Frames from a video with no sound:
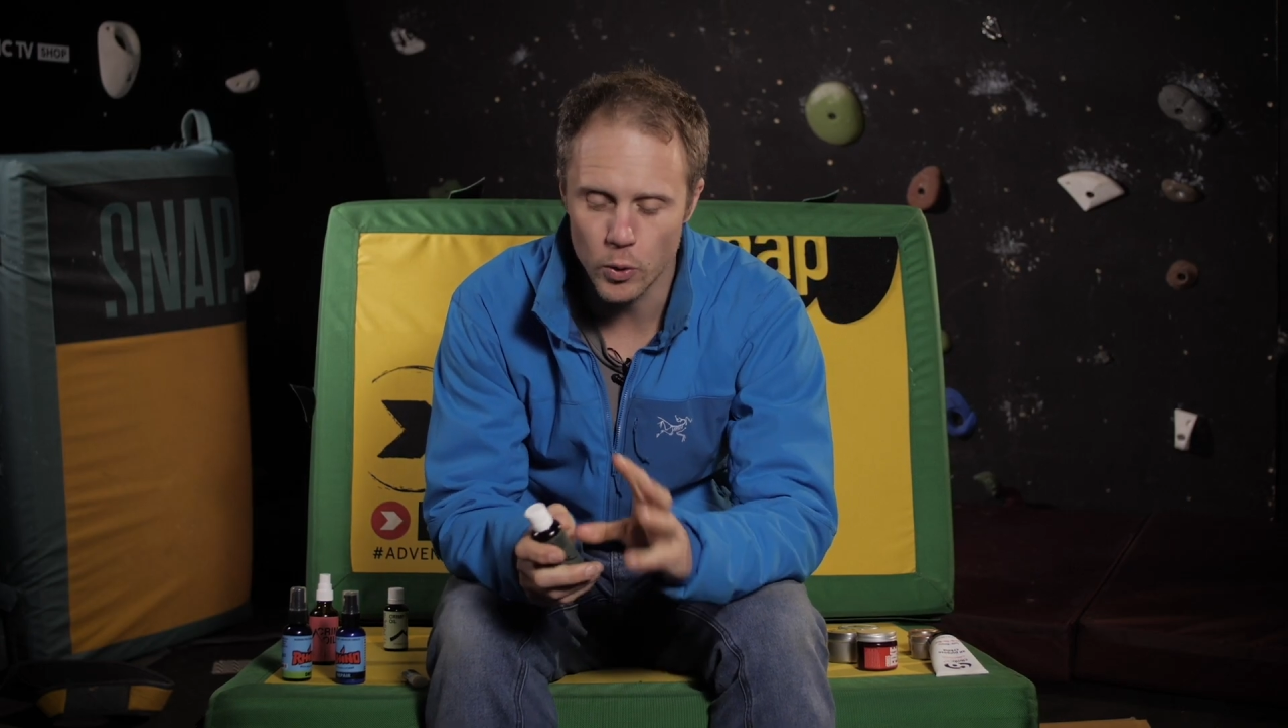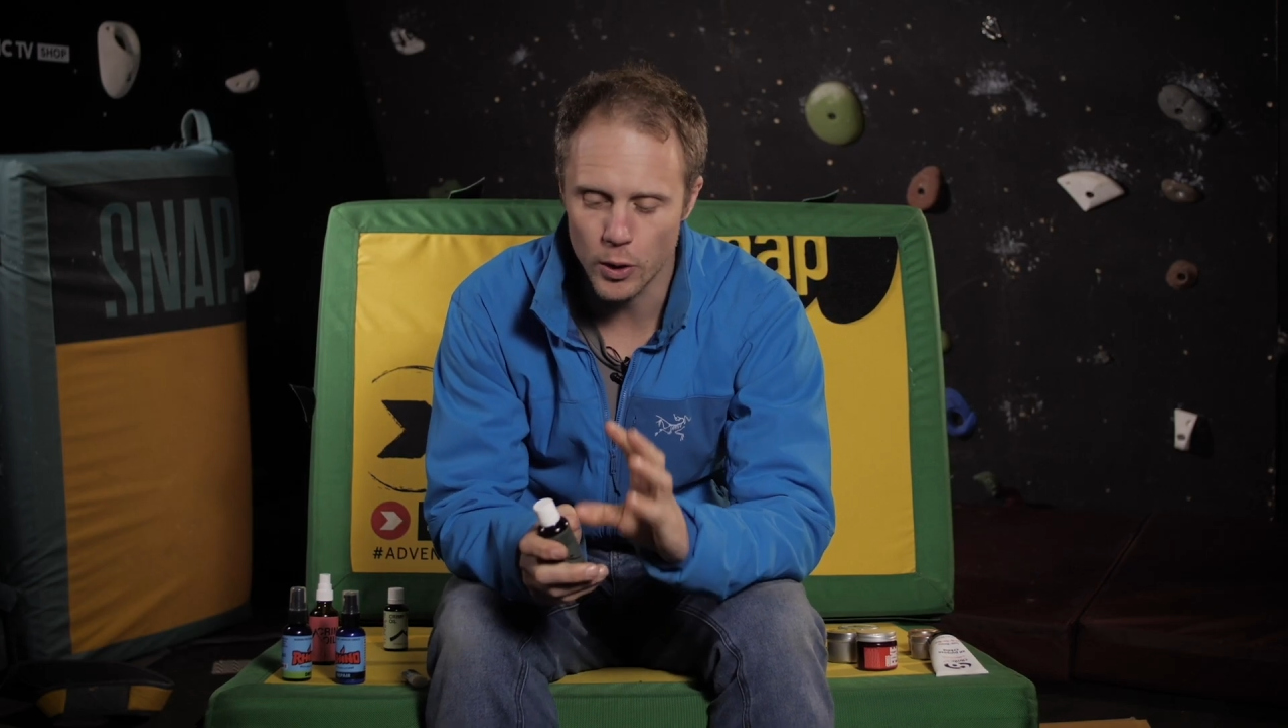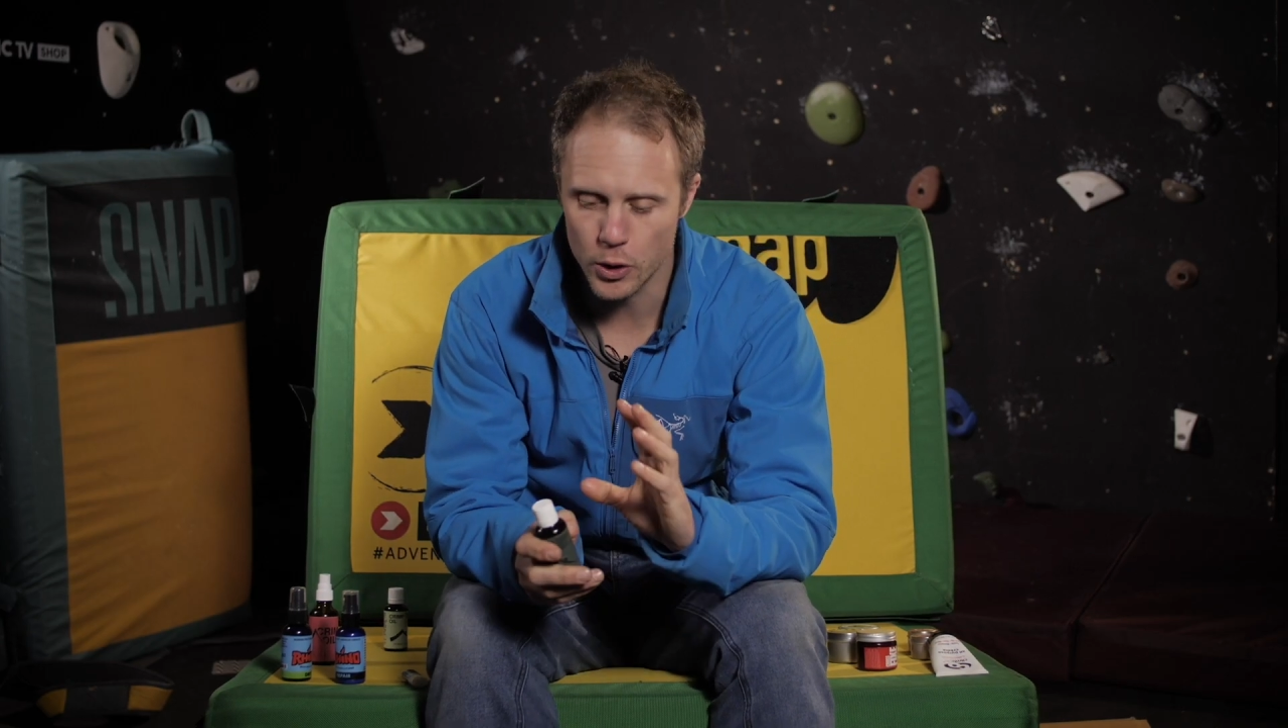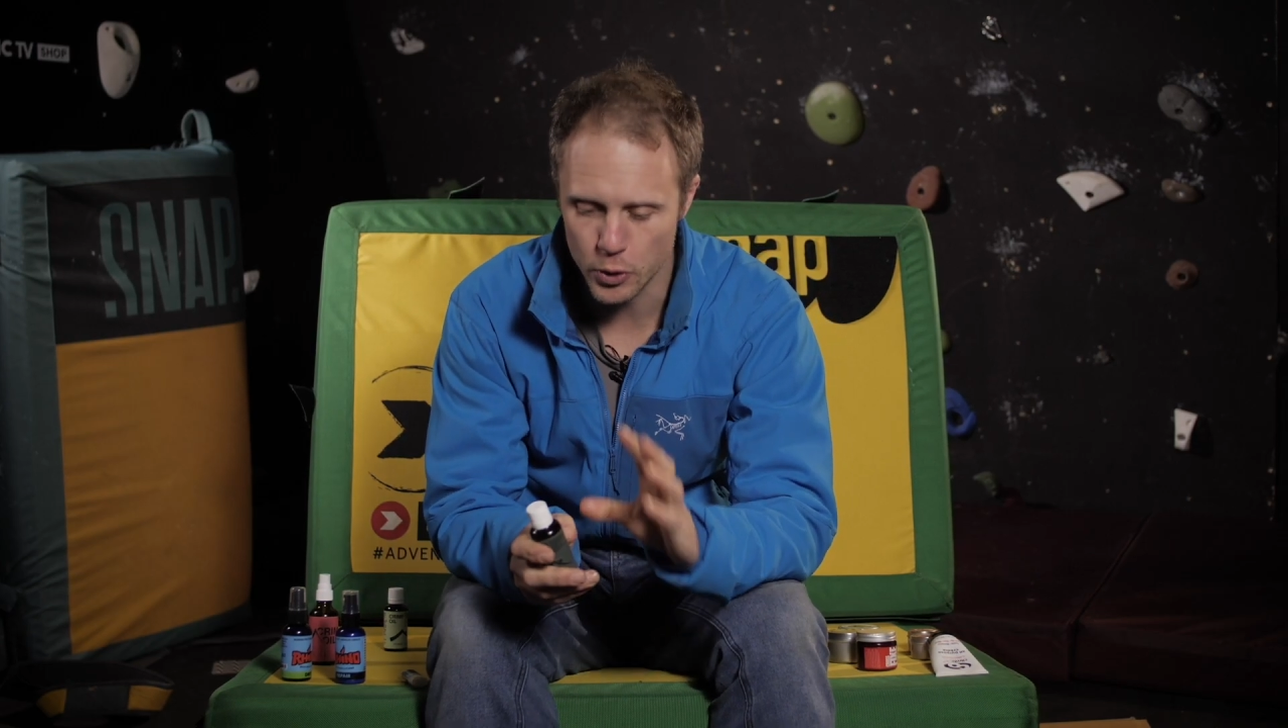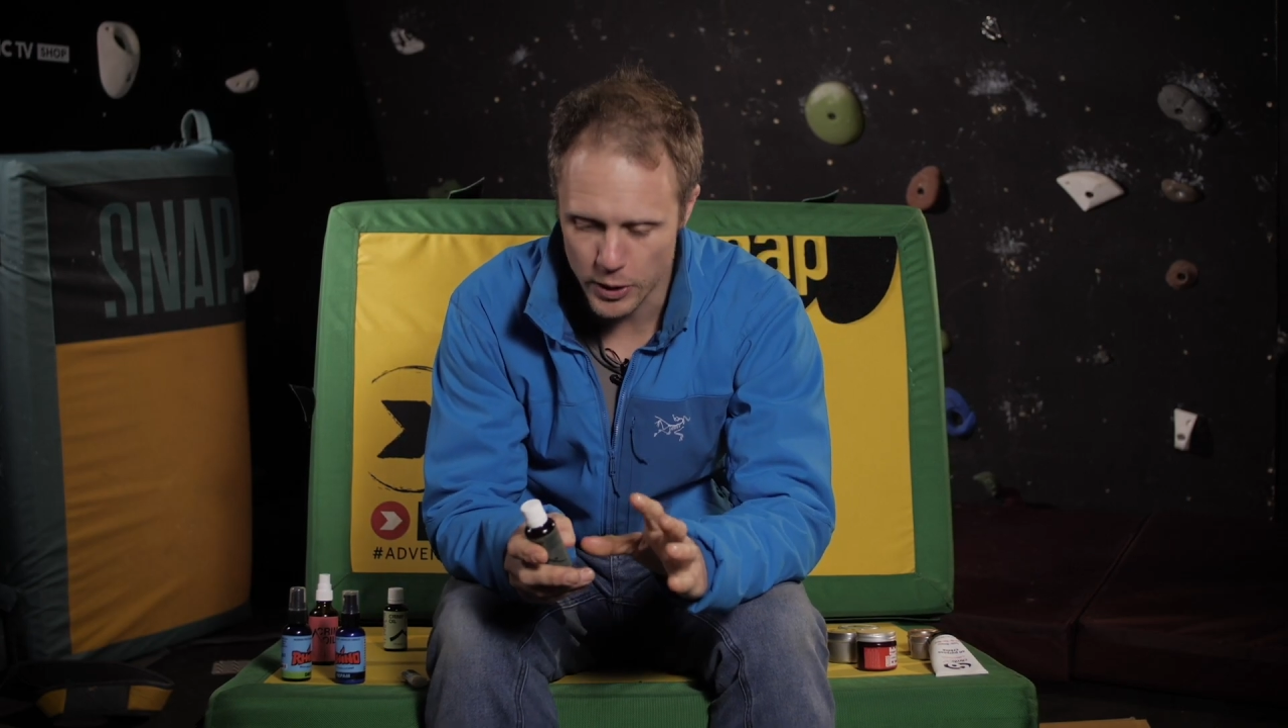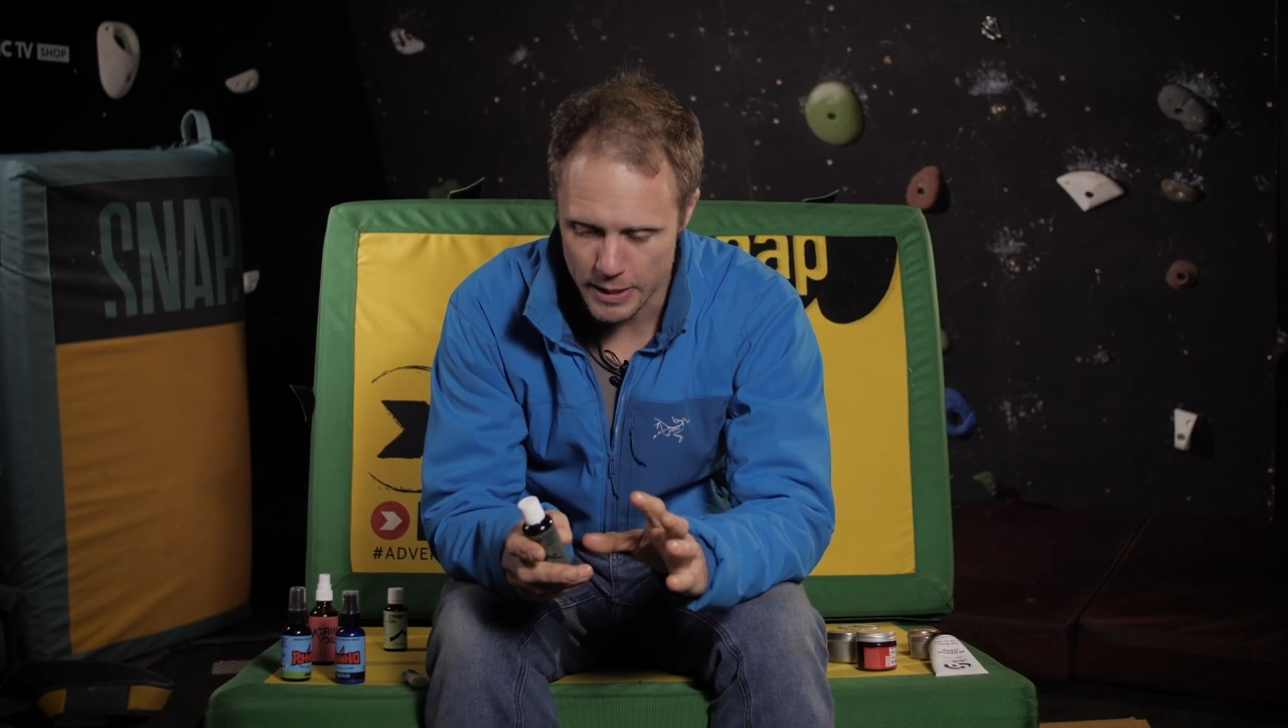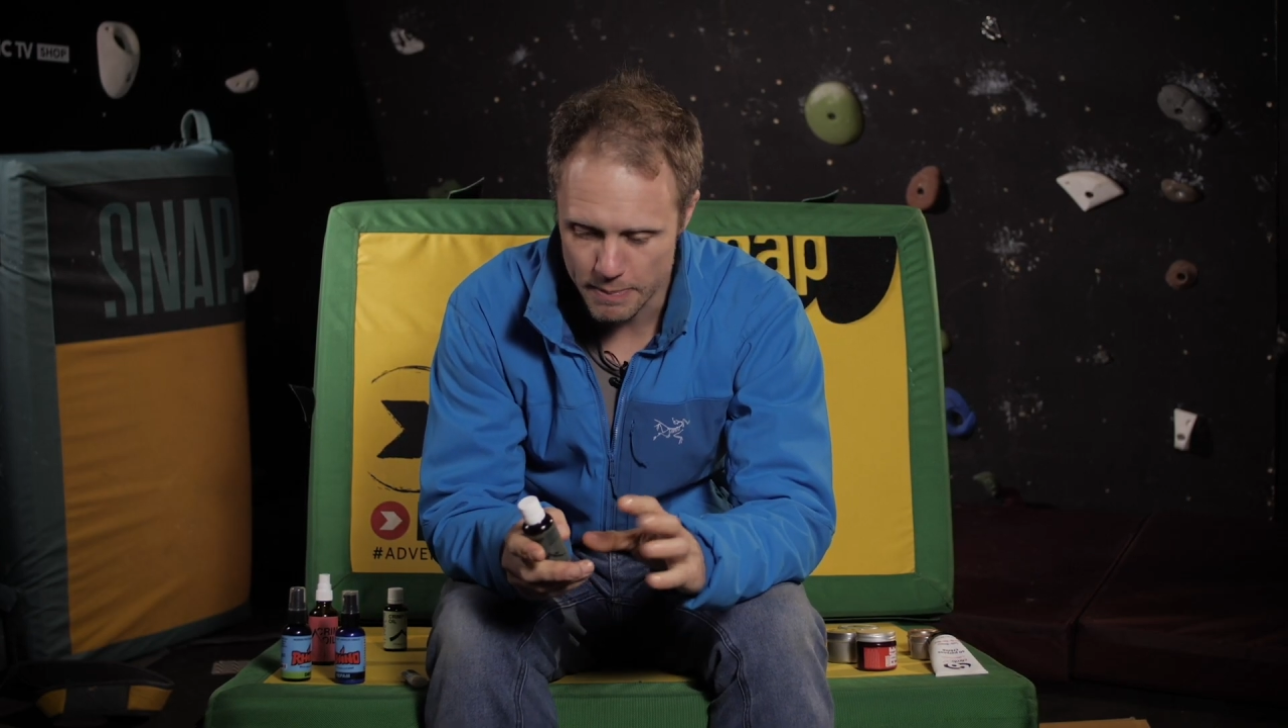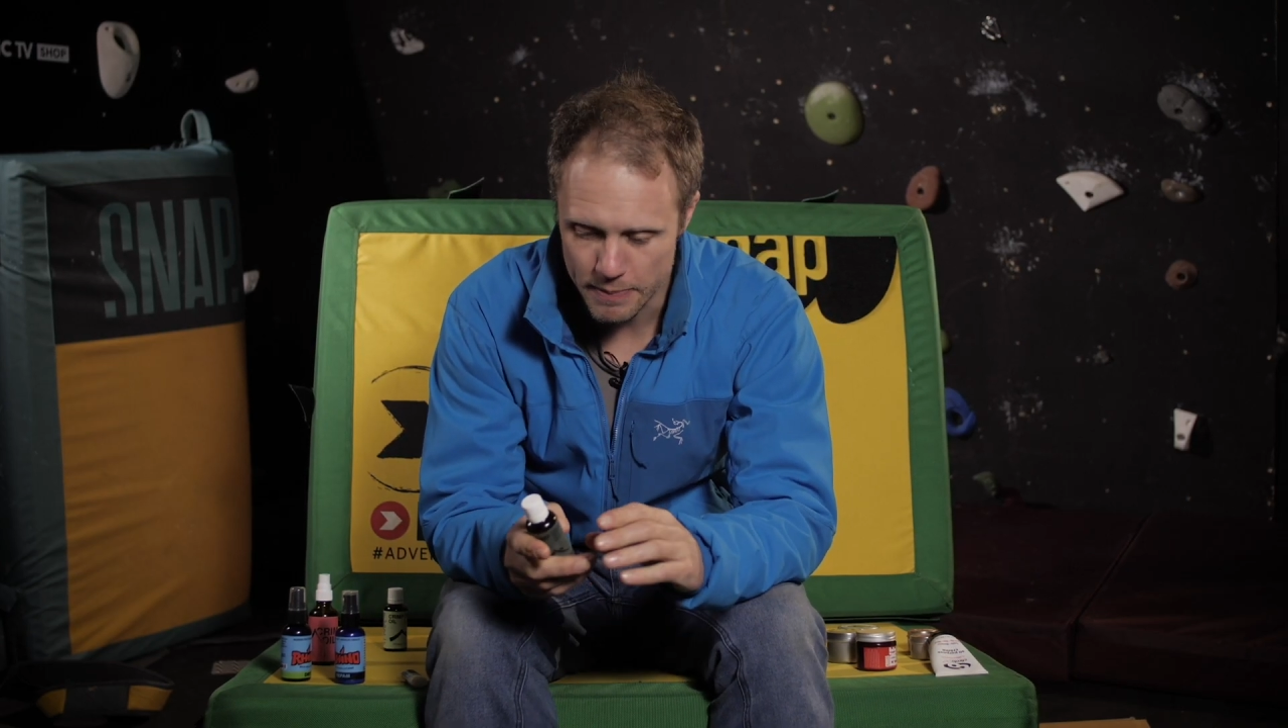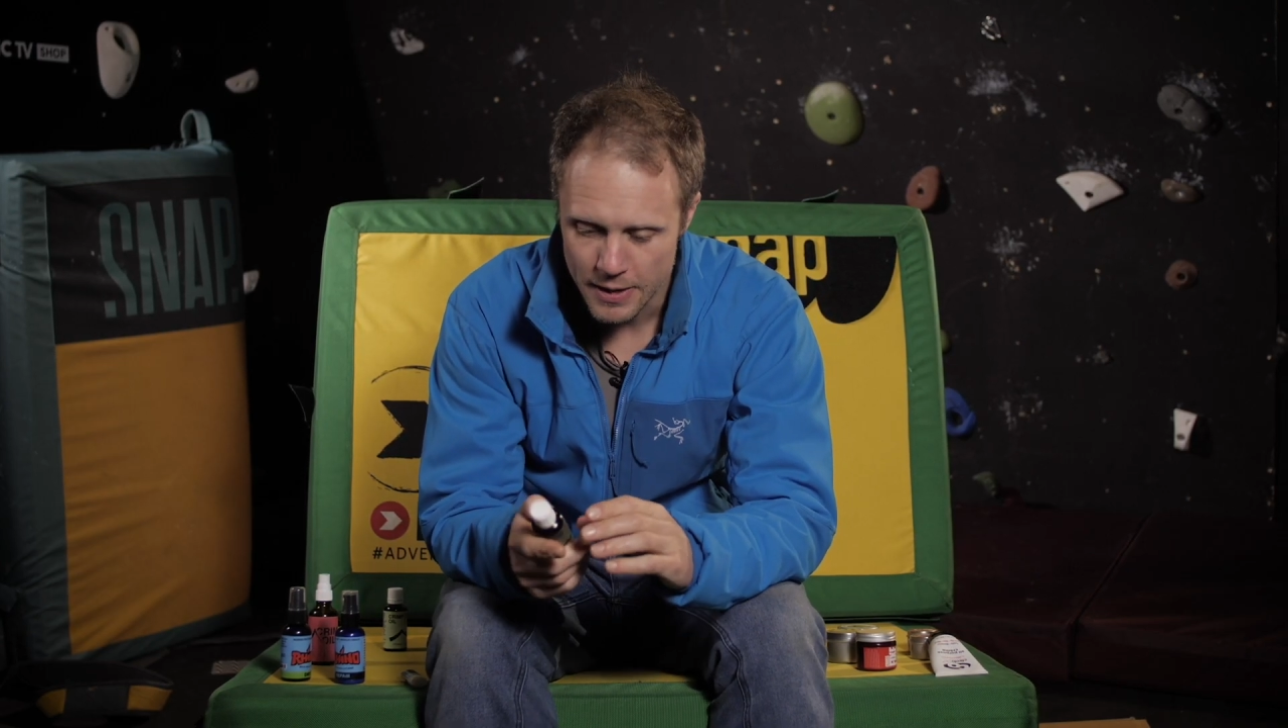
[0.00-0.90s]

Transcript: or a cream.